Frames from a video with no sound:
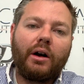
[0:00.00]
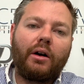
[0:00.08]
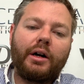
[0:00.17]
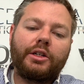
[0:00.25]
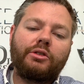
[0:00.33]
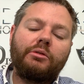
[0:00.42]

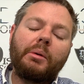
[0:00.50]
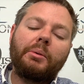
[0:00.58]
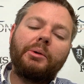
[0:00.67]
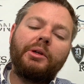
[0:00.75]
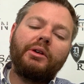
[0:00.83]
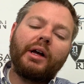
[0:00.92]
All right, so
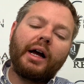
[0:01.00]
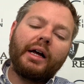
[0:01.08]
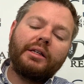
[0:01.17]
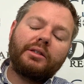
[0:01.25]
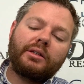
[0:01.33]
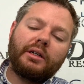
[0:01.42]
remember when you
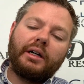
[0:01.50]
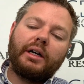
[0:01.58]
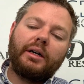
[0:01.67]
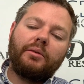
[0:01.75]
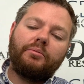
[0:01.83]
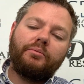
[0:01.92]
guys
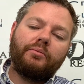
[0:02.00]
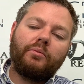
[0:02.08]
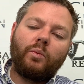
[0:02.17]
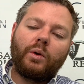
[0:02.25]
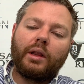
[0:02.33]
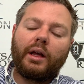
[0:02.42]
um,
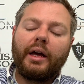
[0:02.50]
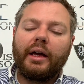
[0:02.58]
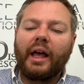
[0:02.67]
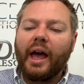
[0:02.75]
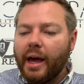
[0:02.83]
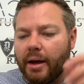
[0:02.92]
were
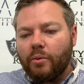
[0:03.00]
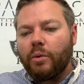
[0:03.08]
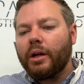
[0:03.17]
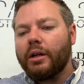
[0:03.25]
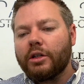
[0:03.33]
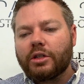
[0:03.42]
like, hey,
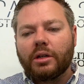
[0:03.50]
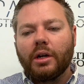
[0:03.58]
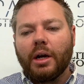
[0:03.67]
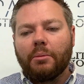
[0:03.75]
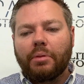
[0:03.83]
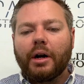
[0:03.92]
when is
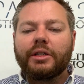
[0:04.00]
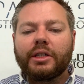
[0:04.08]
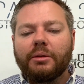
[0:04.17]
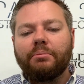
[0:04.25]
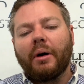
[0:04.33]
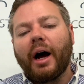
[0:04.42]

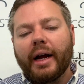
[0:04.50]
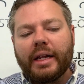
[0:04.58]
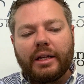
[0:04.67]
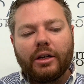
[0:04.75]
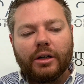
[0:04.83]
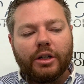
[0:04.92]
President
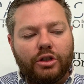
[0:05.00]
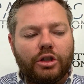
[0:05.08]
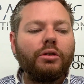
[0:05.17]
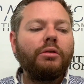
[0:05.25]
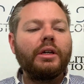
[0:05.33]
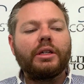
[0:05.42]
Biden going to
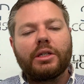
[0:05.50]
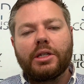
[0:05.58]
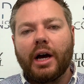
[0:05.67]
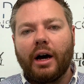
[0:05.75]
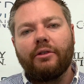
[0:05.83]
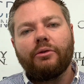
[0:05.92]
do this
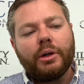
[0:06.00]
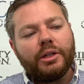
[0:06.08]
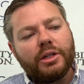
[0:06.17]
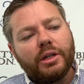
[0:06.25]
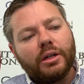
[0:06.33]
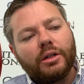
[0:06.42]
stuff? When
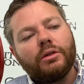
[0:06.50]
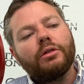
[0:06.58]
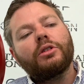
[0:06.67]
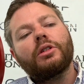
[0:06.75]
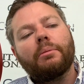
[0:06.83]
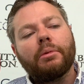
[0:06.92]
is he going to do
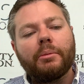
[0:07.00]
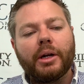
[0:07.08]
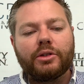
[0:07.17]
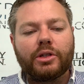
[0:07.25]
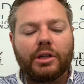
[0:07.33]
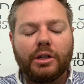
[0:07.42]
the
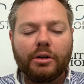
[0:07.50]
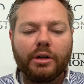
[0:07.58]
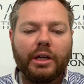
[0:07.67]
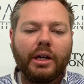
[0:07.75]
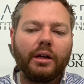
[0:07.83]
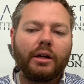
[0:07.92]
Supplemental
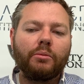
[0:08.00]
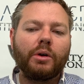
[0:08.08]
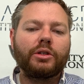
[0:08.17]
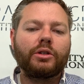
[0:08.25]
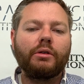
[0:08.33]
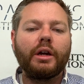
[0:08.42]
Security Income
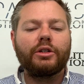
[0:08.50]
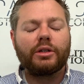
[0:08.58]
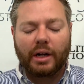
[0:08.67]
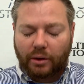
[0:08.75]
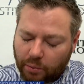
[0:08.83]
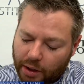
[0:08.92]

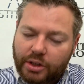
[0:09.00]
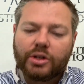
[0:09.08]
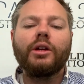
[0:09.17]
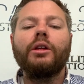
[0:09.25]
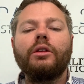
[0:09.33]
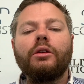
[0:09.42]
Restoration Act? When is he
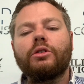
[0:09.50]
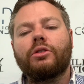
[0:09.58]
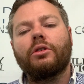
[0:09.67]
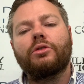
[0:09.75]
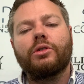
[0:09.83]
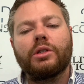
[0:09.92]
going to do the
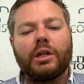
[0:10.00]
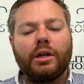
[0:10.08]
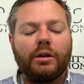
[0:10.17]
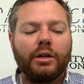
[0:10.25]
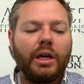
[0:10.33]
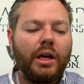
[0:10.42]
Social
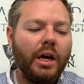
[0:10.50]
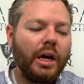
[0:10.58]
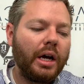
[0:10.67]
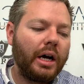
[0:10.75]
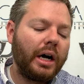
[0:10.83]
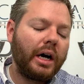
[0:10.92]
Security
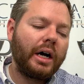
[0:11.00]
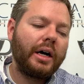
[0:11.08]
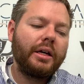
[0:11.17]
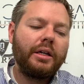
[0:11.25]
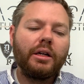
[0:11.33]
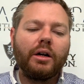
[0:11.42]

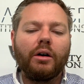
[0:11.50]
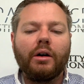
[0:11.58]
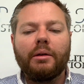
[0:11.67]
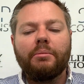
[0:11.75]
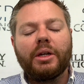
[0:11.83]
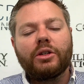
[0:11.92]
uh, you know,
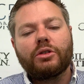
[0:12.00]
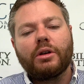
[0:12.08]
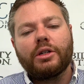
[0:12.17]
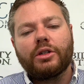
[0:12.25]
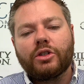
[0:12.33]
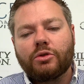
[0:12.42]

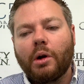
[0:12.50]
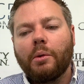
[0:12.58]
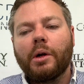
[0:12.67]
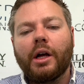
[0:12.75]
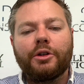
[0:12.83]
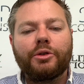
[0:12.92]
Administration's
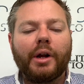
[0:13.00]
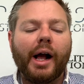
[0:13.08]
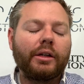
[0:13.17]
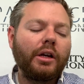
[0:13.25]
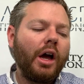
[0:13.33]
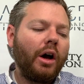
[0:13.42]
twenty-one hundred
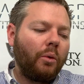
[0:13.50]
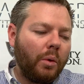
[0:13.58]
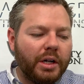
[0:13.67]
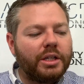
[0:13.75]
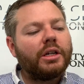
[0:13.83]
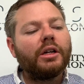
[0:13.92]
Act?
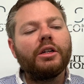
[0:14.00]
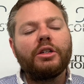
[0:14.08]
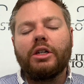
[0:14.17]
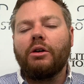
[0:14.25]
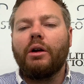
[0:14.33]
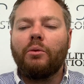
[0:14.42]
When is he going to
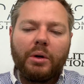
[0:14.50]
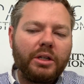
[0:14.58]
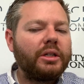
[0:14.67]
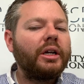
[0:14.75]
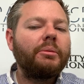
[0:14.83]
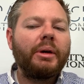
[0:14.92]
do it? When
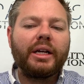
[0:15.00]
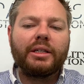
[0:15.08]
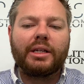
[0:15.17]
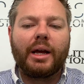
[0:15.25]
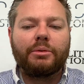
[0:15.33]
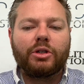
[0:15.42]
is he going to make
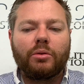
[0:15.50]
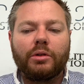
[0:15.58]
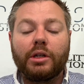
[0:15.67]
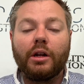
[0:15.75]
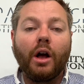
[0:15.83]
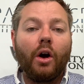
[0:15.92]
steps
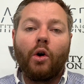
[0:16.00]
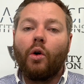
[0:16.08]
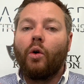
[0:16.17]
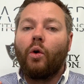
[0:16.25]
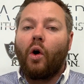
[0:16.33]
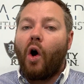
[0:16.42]
towards it?
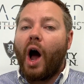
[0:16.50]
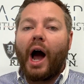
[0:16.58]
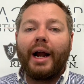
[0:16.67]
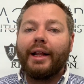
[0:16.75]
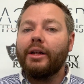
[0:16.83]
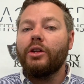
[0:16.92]

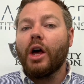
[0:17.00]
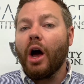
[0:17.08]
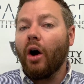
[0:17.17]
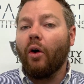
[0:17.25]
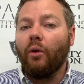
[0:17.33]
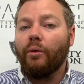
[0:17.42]
I didn't
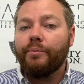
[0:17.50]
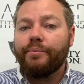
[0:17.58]
know.